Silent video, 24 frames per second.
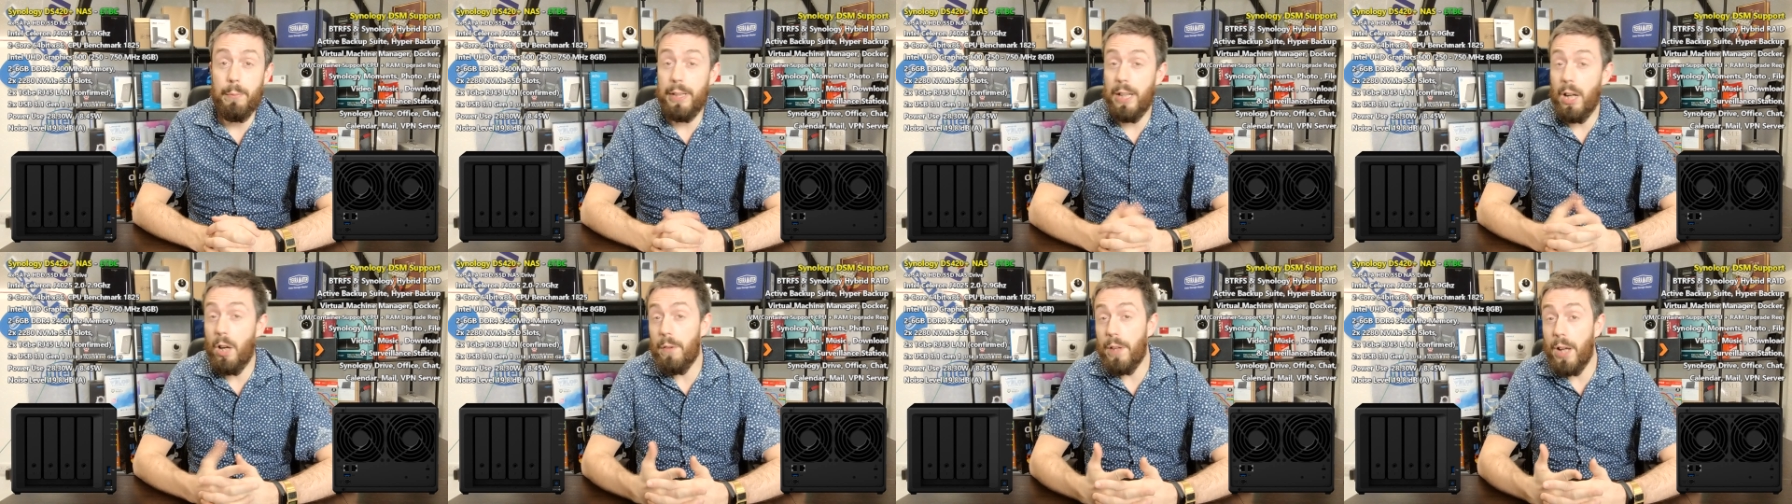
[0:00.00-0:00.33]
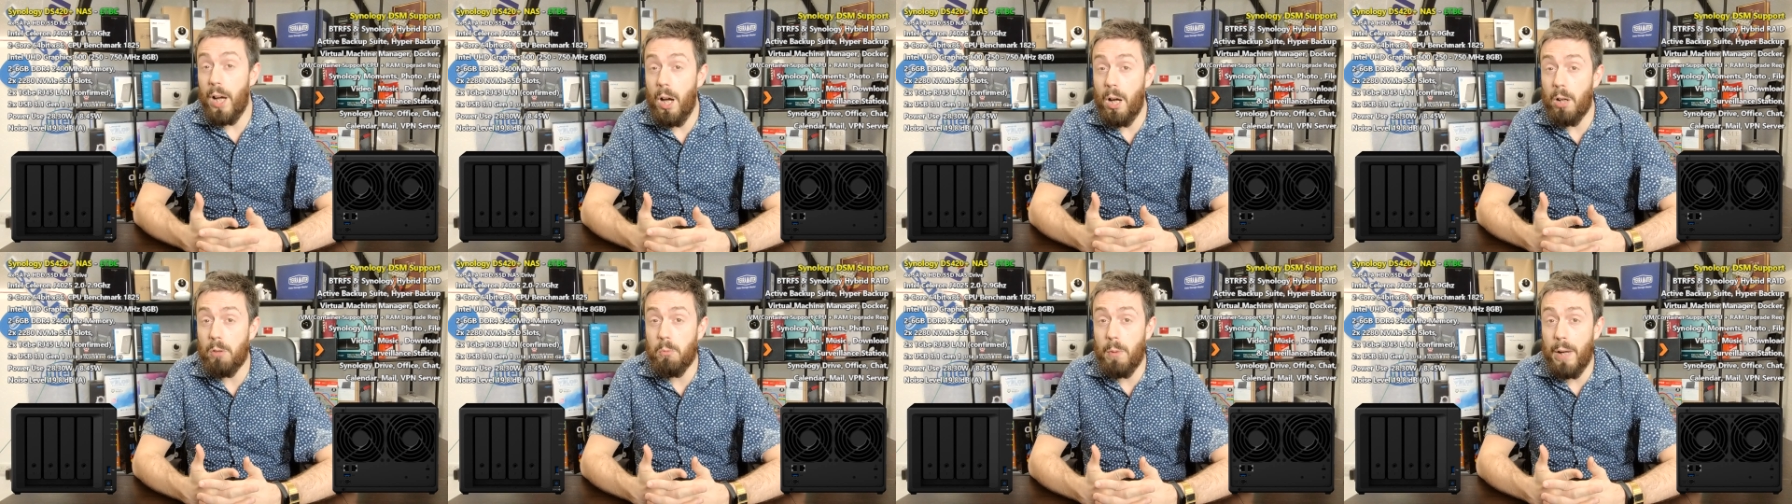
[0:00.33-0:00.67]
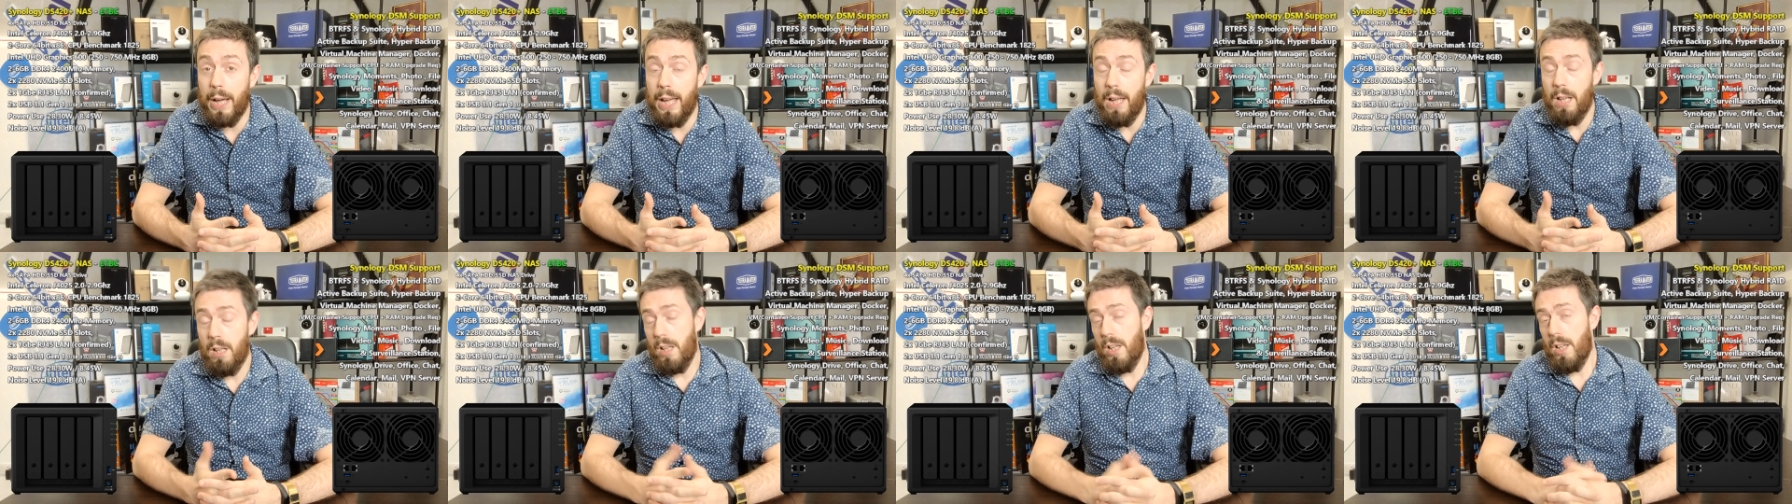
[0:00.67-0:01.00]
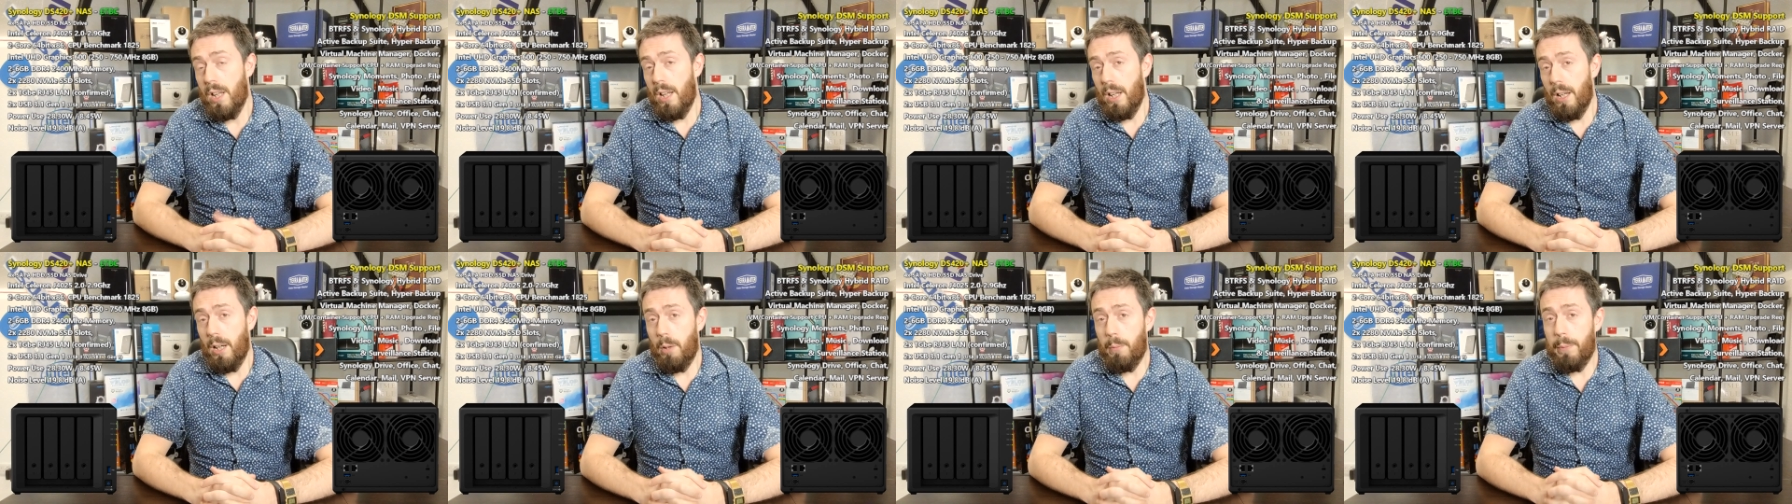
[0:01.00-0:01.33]
We know the hardware
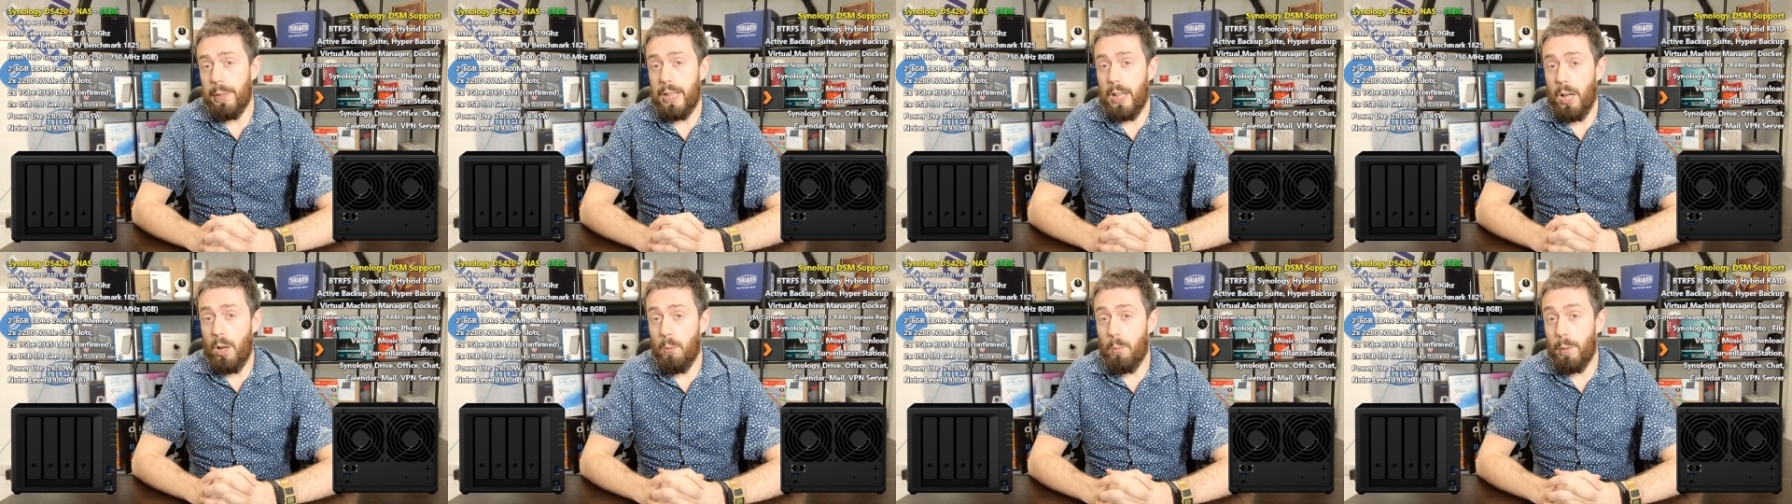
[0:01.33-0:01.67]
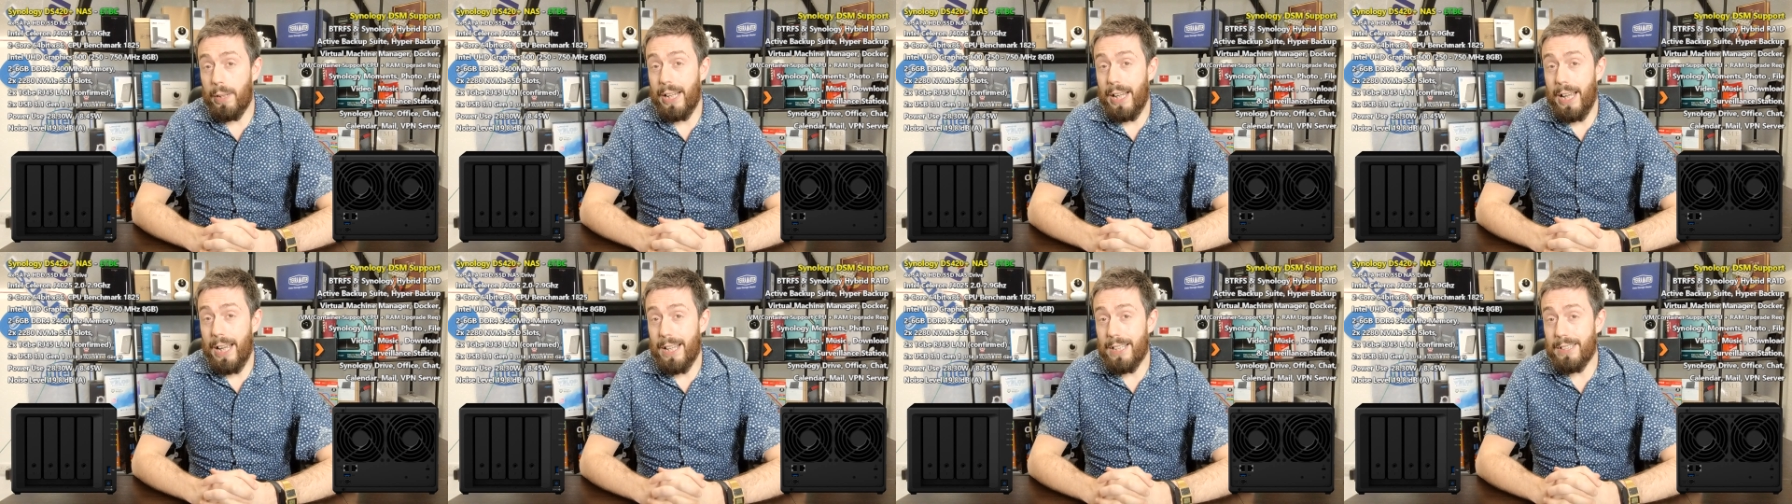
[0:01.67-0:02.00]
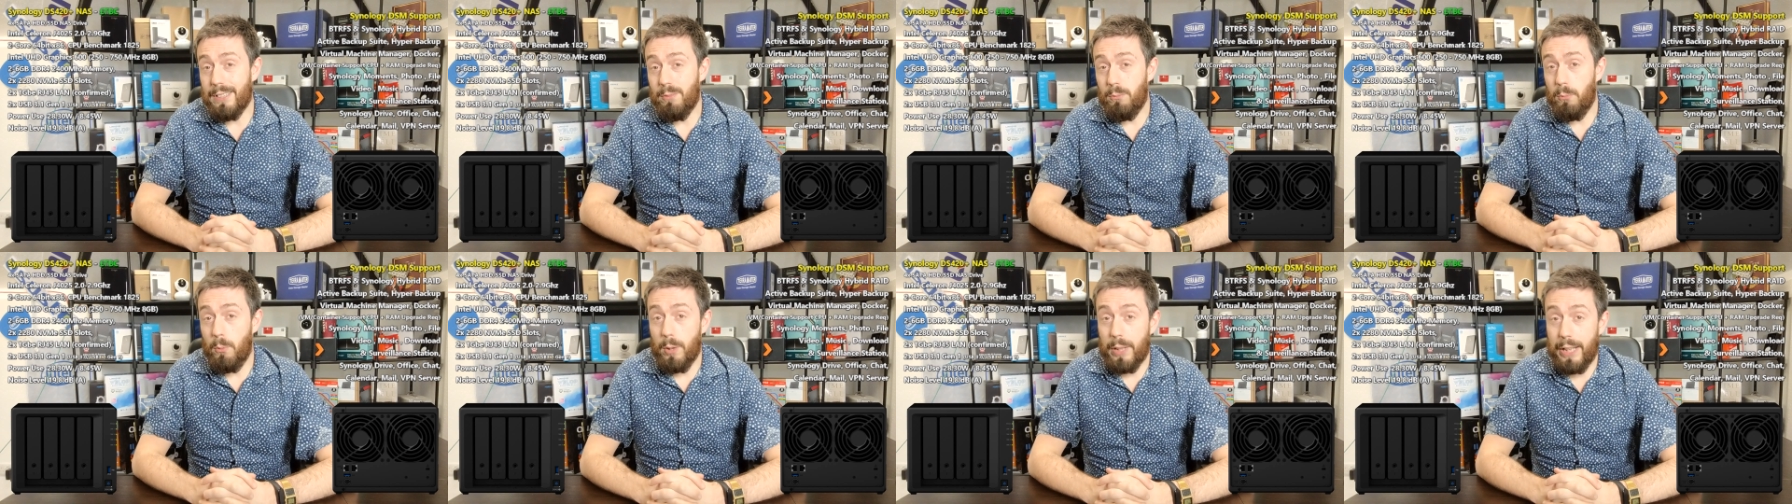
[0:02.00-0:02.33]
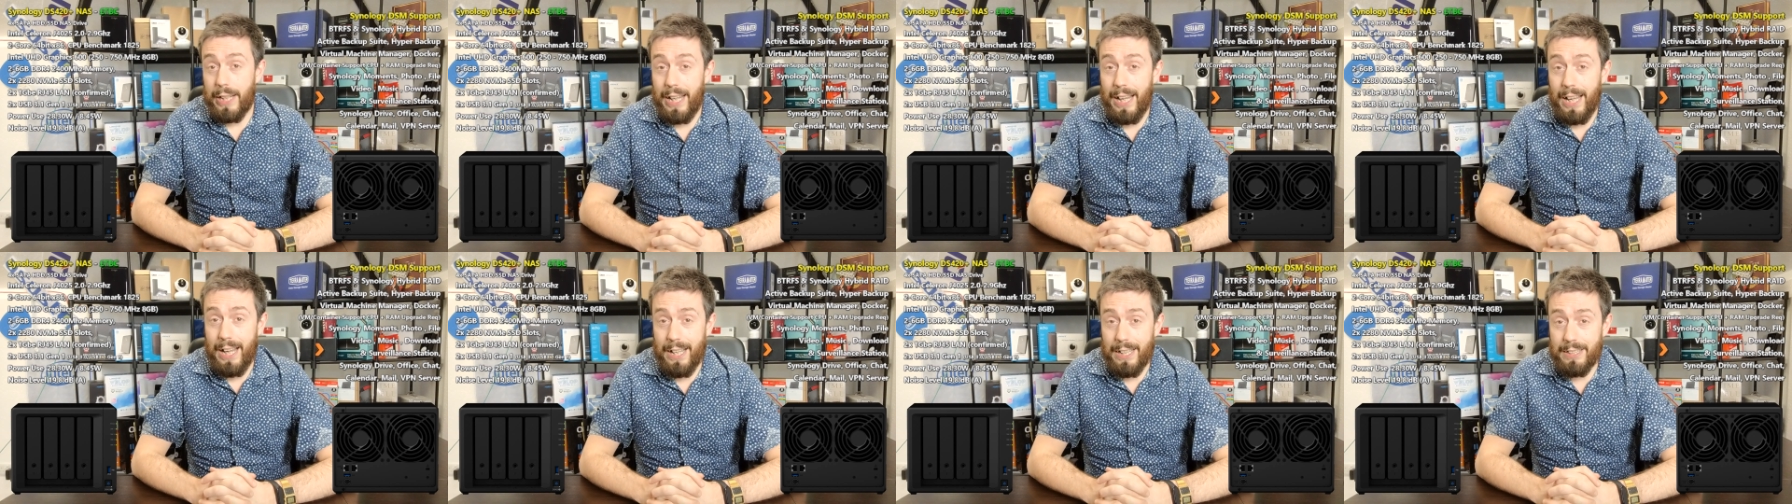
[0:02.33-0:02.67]
and we know what it has and what
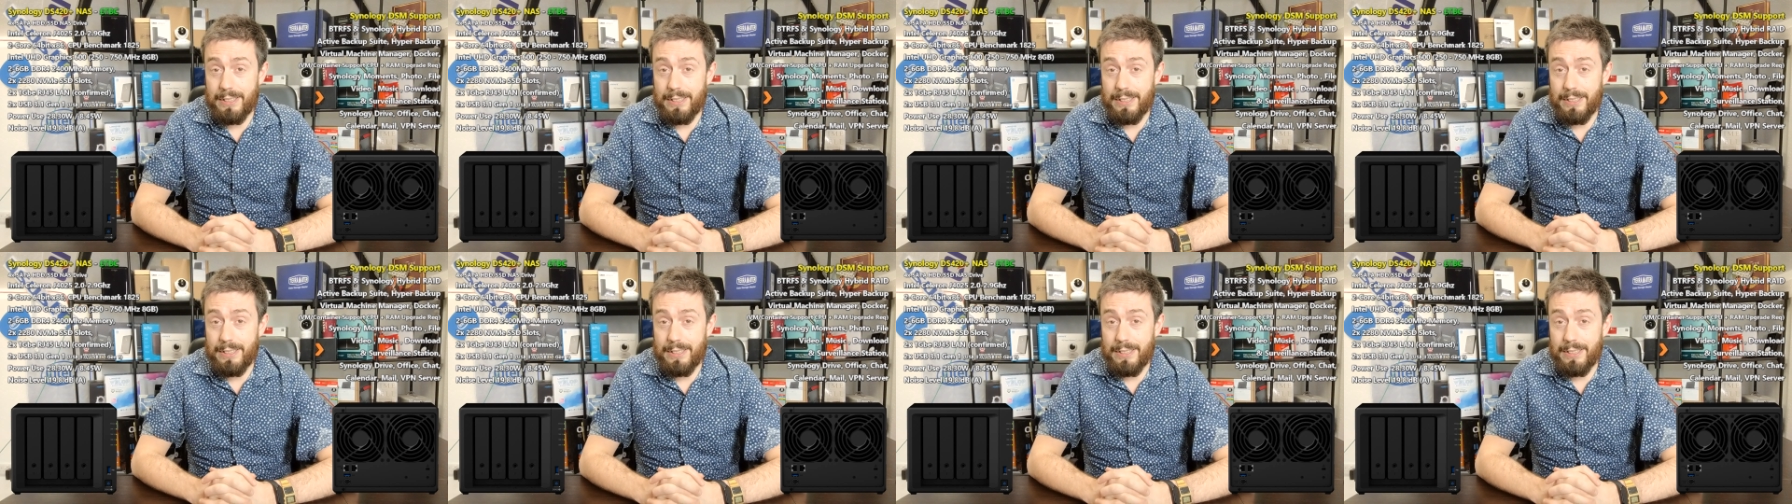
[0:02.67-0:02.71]
it